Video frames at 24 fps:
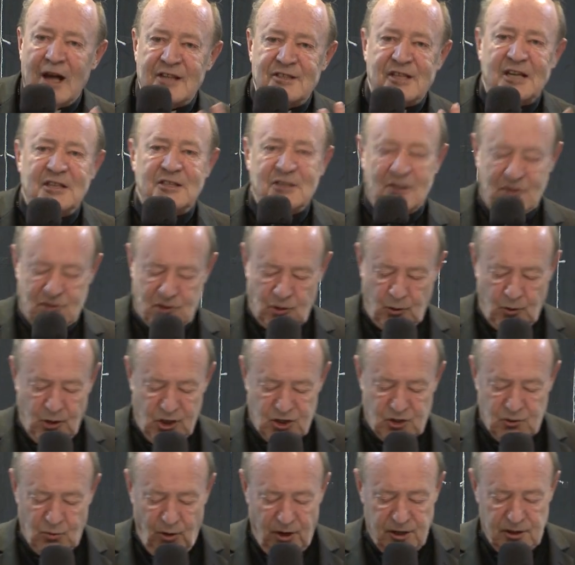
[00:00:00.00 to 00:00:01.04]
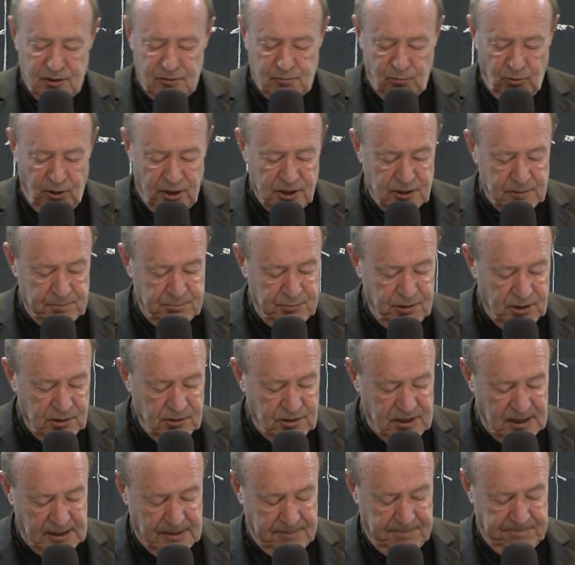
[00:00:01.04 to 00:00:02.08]
ask ourselves the question, what is
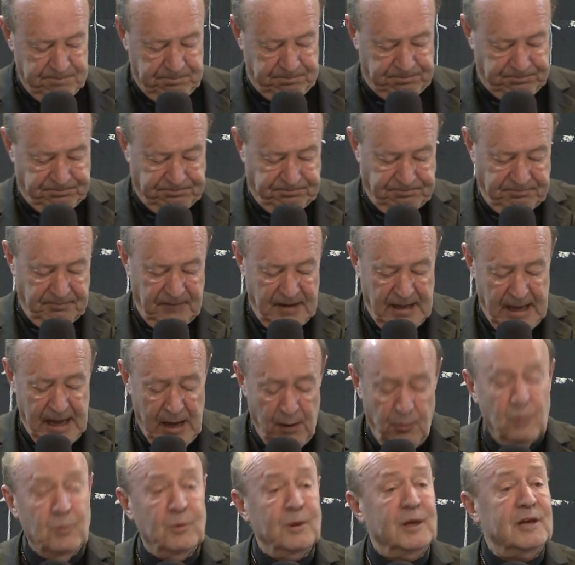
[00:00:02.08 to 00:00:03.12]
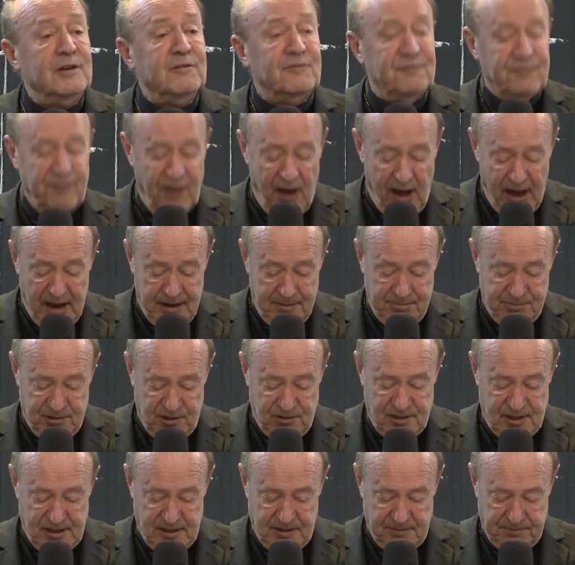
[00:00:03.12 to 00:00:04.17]
beauty? How will we define
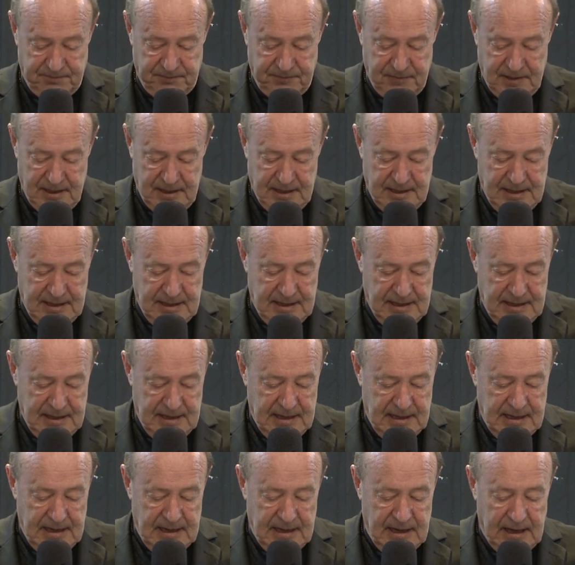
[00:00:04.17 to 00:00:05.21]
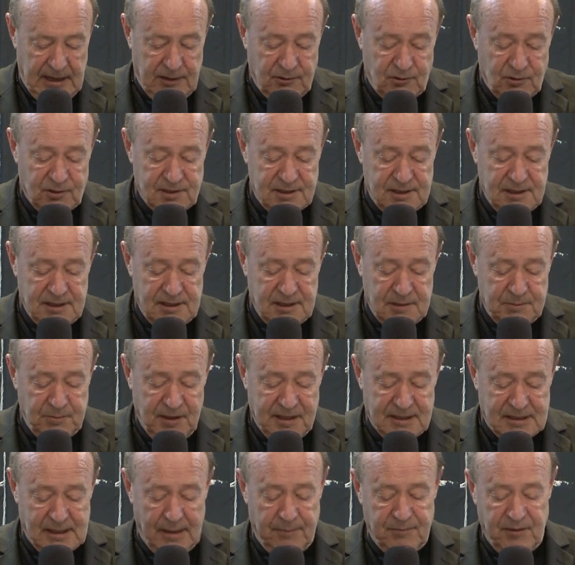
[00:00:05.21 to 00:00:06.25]
beauty? And of course, this has
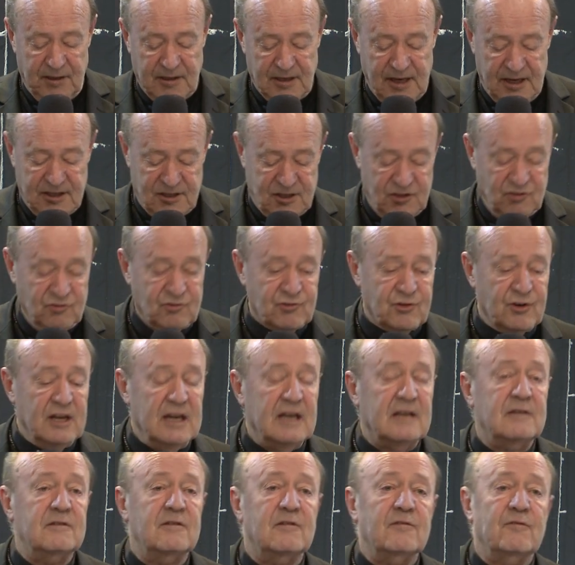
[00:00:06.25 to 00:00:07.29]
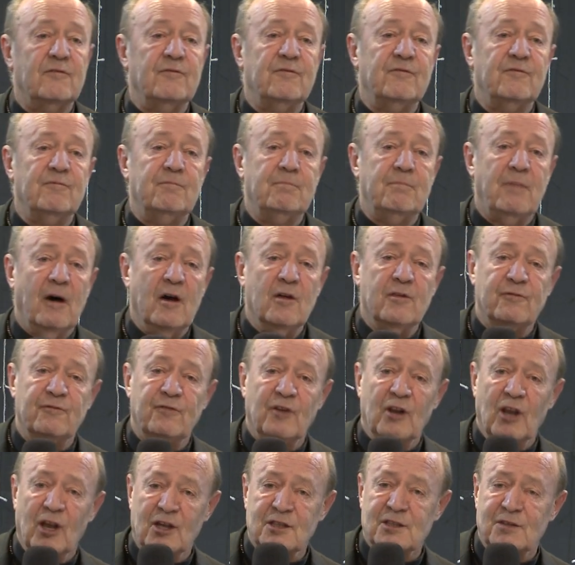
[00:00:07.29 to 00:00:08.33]
been something that has intrigued both
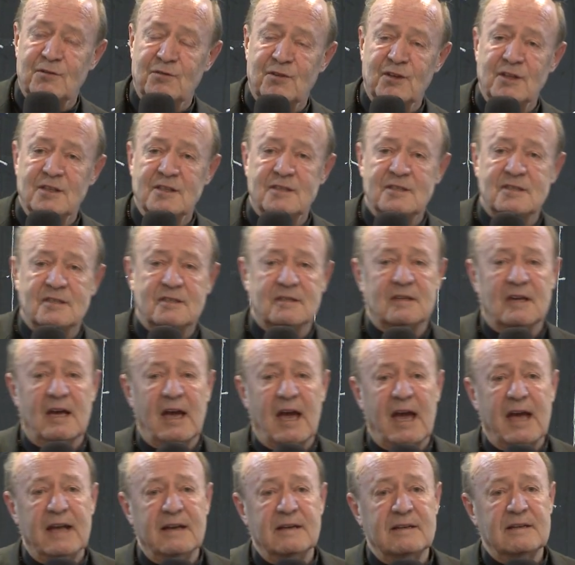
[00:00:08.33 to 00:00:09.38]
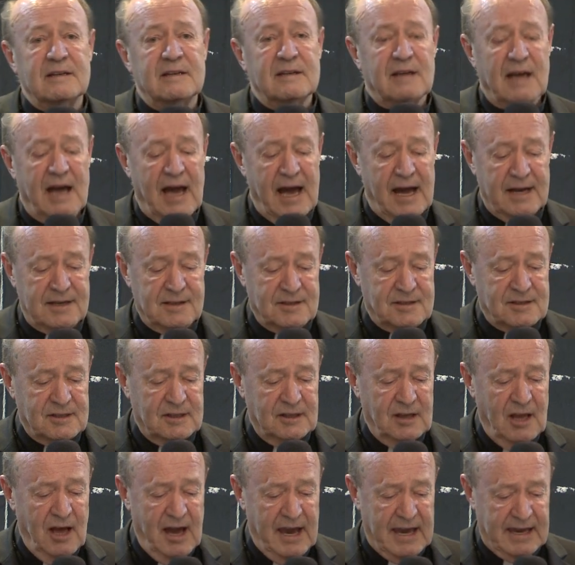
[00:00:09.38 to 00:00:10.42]
philosophers and artists
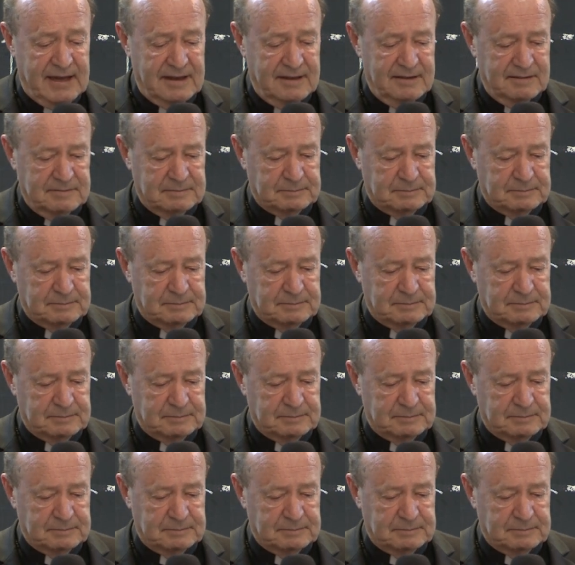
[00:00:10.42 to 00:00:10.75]
alike.